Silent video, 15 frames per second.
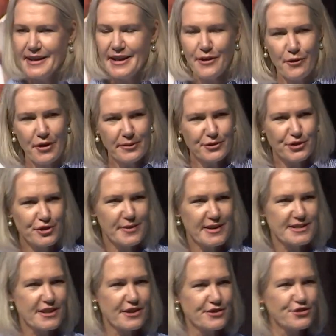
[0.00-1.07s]
Now, I'm talking
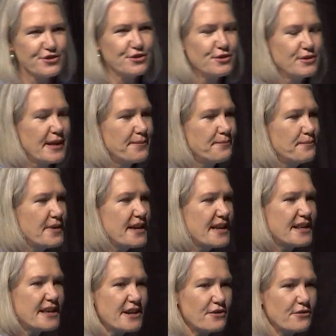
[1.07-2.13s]
about social
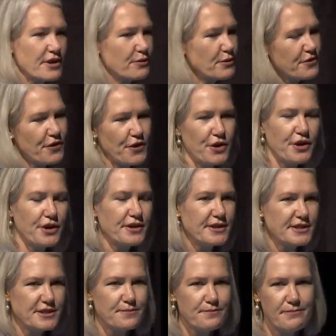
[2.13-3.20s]
media, and we've heard
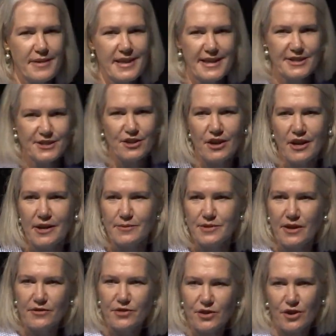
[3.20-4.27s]
it many times
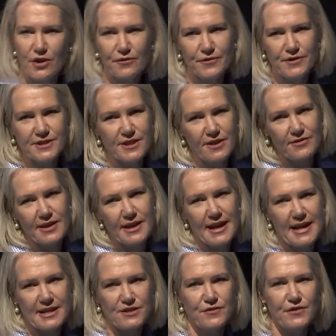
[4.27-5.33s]
over the conference over the
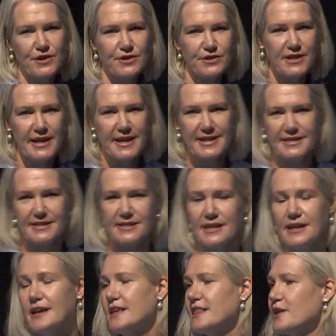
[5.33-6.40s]
last few days
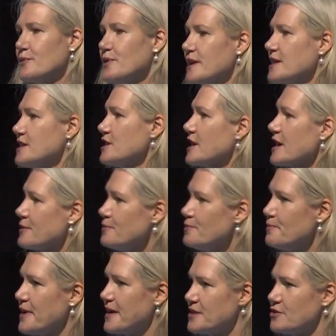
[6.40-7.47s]
that we need to
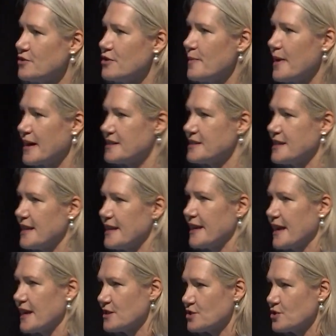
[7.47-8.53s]
get better about
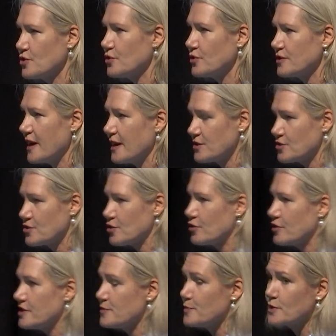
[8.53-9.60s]
telling our
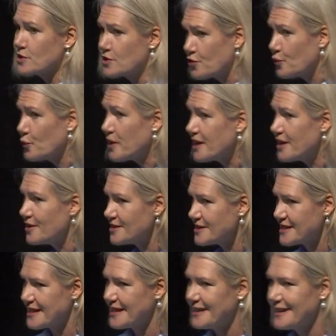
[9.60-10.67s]
stories, because if we don't
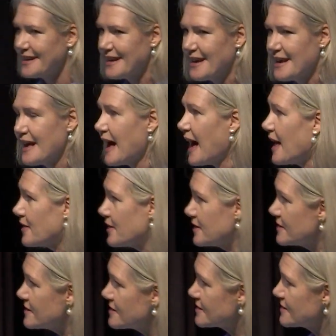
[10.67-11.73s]
tell it,
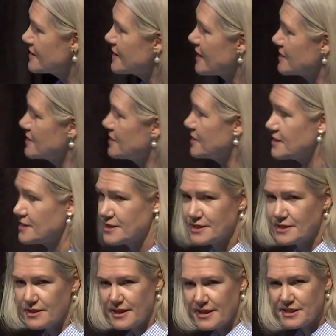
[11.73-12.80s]
others, such as
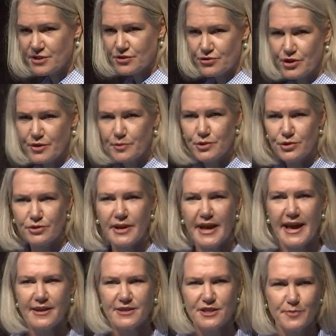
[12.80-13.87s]
this group called
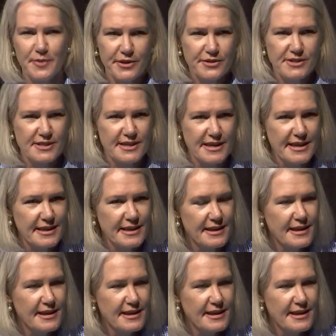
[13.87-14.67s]
Cowspiracy,